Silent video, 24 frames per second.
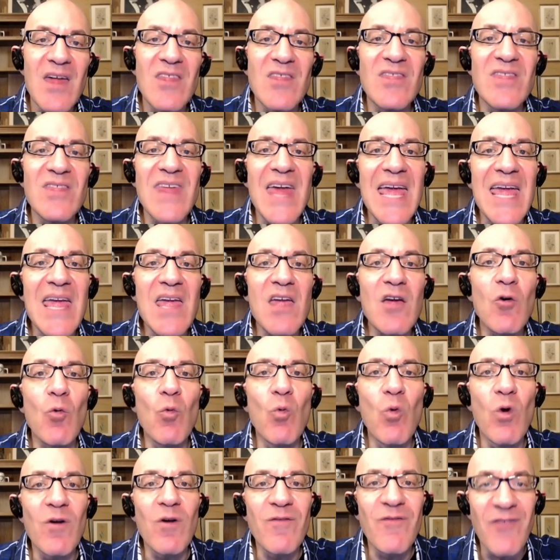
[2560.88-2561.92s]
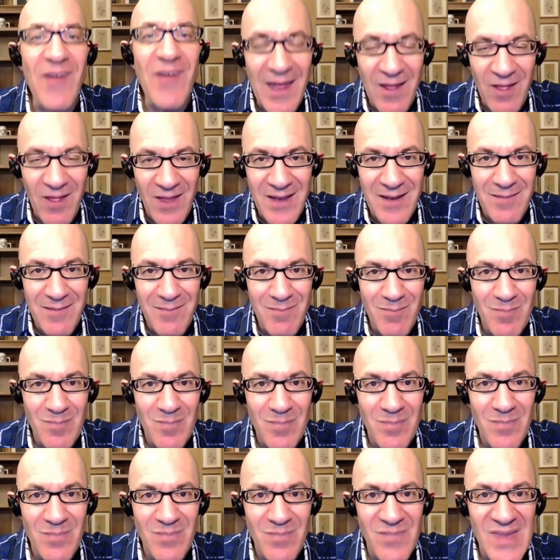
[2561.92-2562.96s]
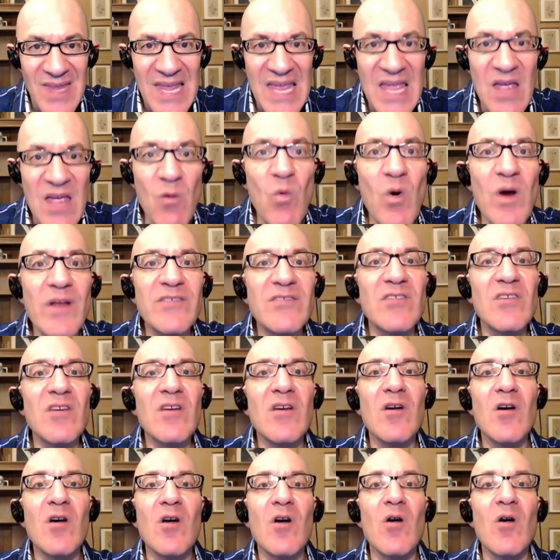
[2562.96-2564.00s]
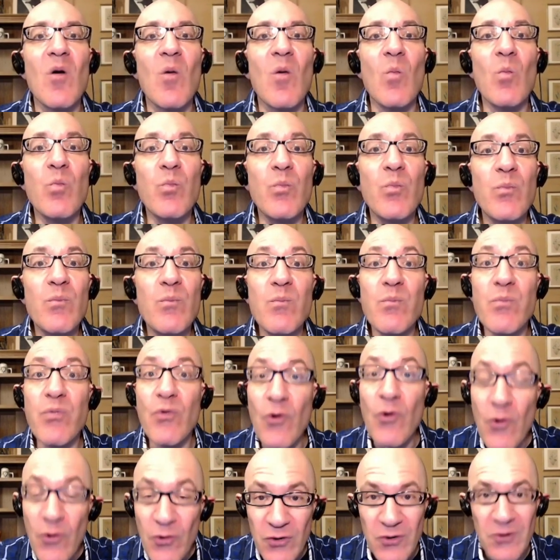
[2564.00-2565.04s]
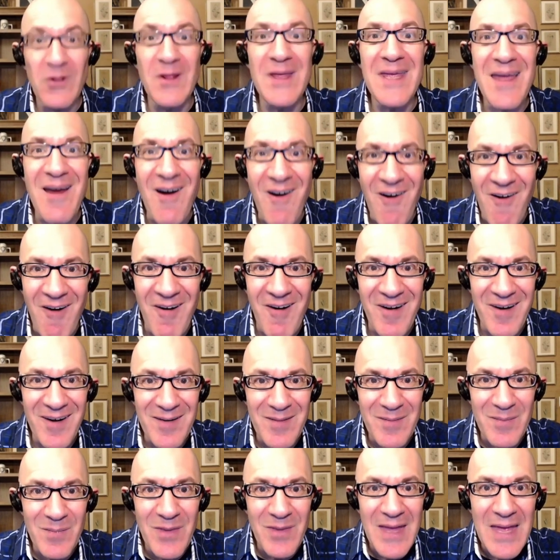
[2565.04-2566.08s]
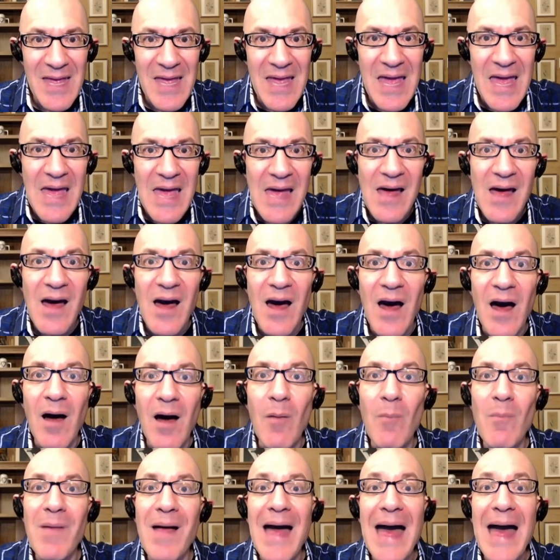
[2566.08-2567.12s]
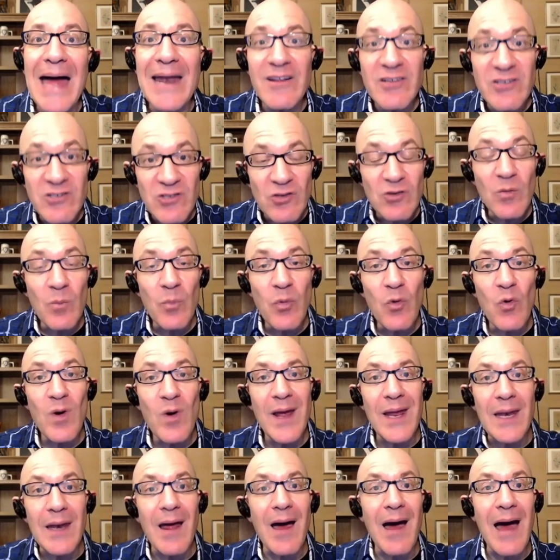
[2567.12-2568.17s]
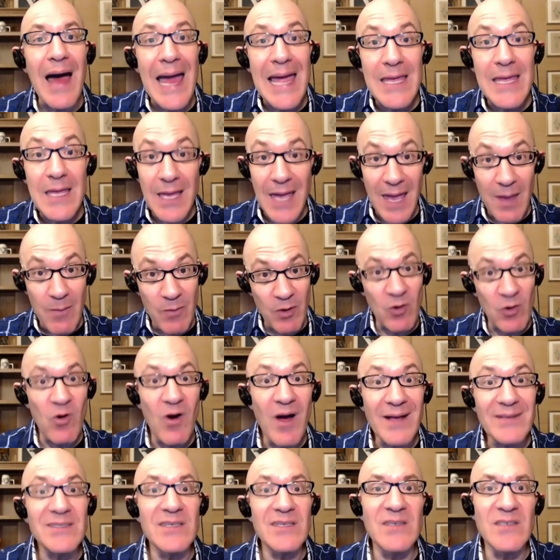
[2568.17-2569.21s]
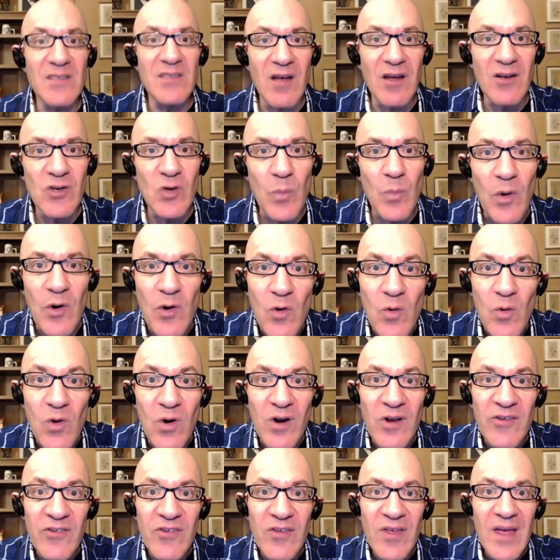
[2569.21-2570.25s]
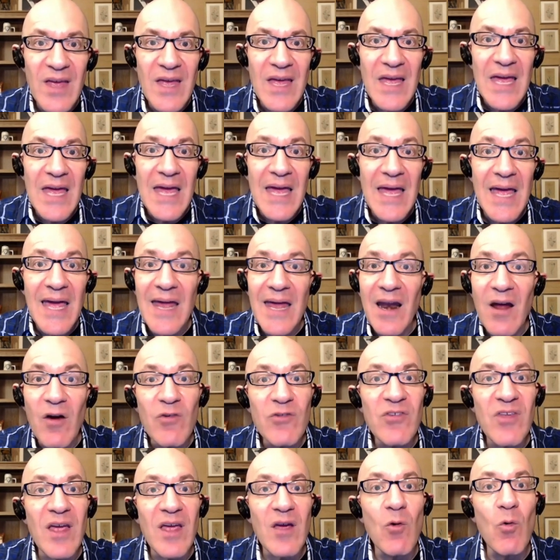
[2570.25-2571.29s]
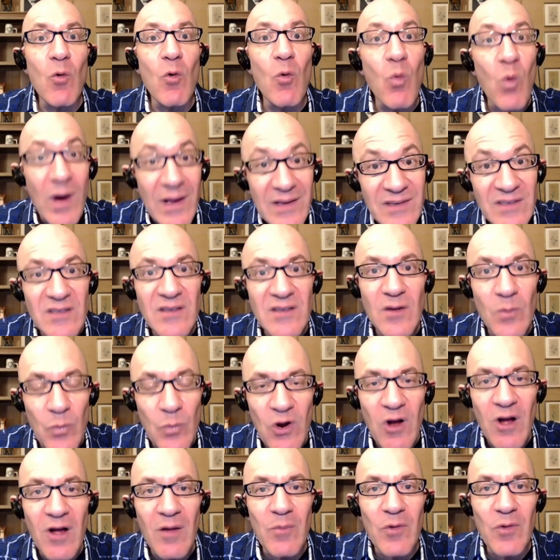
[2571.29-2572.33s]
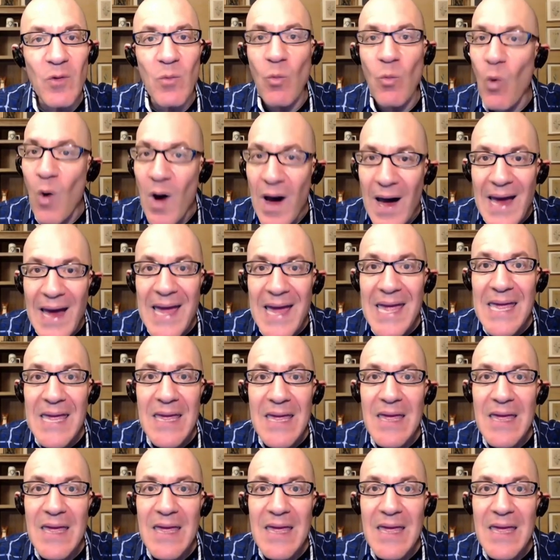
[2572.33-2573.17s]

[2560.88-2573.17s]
They were failing. It was brutally hard. At a certain point, I came across these entrepreneurs and I was like, well, what's the problem? Why